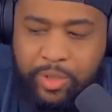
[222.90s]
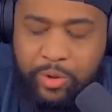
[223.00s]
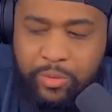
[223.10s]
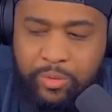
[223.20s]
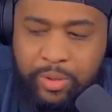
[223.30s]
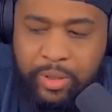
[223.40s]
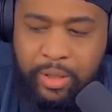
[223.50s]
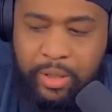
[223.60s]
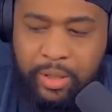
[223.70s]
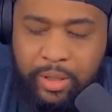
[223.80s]
to
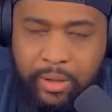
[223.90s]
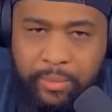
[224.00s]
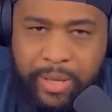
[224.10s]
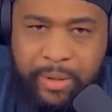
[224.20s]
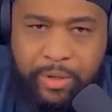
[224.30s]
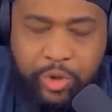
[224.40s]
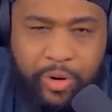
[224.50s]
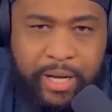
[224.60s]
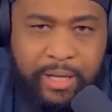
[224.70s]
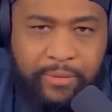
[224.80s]
be
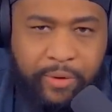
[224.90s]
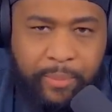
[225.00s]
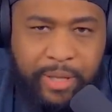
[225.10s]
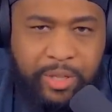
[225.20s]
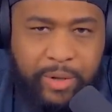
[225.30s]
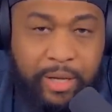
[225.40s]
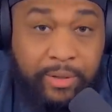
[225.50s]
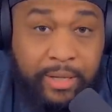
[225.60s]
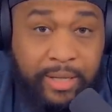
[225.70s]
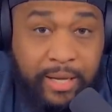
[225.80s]
screened for mental
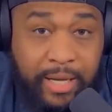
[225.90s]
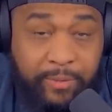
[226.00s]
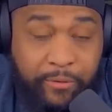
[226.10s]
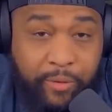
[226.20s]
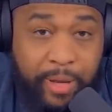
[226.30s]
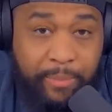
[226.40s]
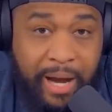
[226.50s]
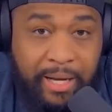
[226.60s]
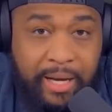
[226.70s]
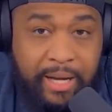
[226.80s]
illness, I guess, before they
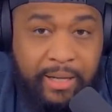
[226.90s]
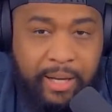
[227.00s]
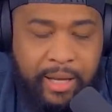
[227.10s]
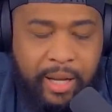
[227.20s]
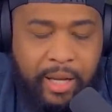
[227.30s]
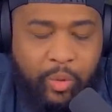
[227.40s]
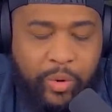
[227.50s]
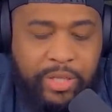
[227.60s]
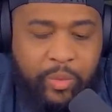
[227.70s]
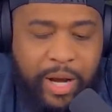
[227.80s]
buy a gun. And the
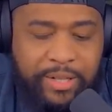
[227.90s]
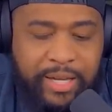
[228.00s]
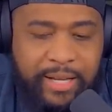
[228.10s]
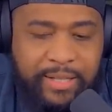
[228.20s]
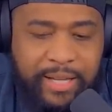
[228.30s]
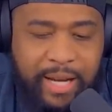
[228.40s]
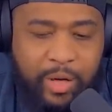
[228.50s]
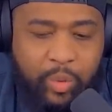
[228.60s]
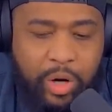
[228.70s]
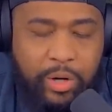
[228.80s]
reason why I say that's not
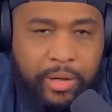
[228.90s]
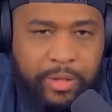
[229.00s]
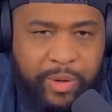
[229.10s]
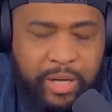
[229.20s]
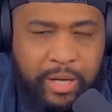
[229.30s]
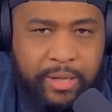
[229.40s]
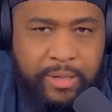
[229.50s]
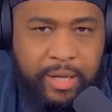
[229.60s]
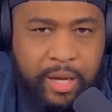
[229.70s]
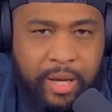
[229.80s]
going to work is
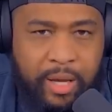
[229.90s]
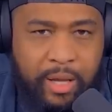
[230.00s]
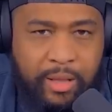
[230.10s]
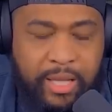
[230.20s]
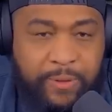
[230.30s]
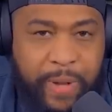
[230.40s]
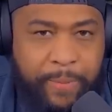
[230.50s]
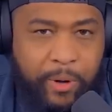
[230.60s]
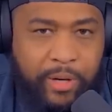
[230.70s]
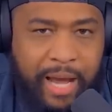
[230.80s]
because these
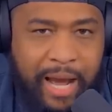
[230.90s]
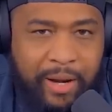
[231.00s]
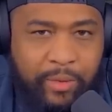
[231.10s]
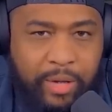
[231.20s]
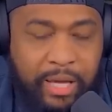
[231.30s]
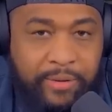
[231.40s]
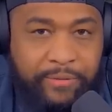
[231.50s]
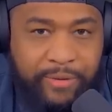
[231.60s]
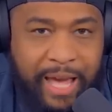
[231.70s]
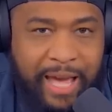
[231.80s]
people are not
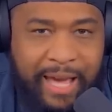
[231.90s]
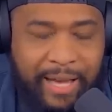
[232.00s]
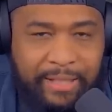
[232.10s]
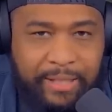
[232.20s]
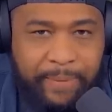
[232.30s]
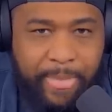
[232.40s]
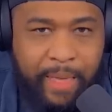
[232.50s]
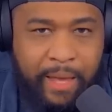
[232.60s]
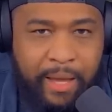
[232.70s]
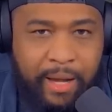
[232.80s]
getting flagged.
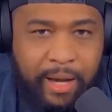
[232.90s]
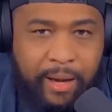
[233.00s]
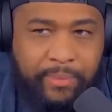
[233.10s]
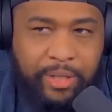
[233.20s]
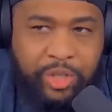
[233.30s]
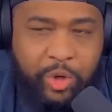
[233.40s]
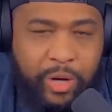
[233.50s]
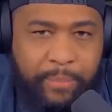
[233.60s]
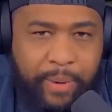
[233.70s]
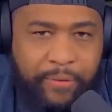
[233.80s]
The
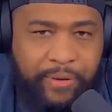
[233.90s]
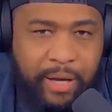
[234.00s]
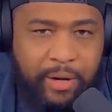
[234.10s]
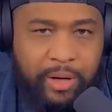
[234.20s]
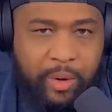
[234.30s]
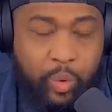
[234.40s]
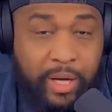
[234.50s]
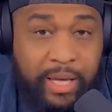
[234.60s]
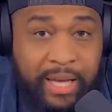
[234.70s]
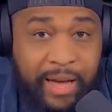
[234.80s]
shooter in Buffalo,
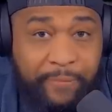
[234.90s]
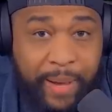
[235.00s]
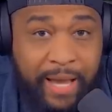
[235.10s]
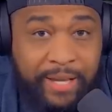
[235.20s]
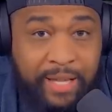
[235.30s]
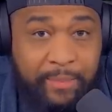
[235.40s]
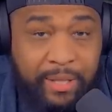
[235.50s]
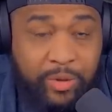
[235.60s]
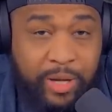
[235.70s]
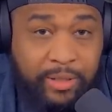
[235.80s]
would he have passed a
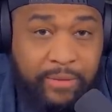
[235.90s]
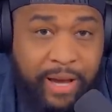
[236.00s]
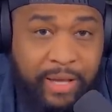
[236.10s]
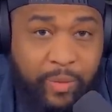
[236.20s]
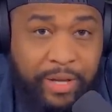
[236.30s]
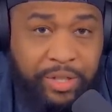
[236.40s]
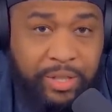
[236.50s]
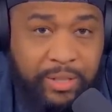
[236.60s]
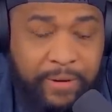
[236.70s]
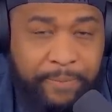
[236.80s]
mental health
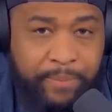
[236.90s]
evaluation?